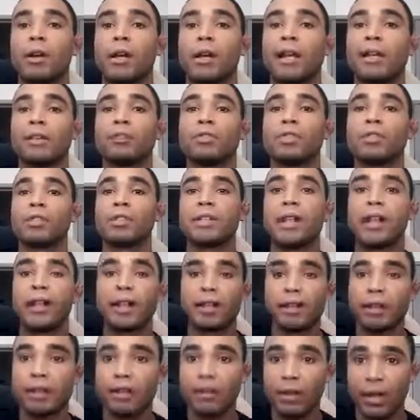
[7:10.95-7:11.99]
As soon as
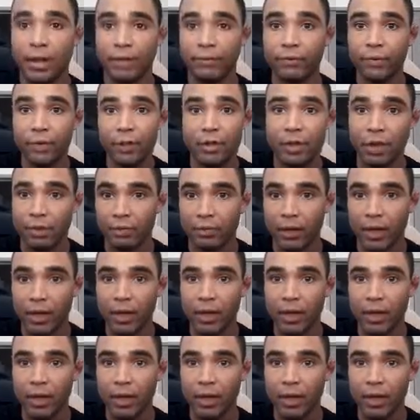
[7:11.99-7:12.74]
that foot's off the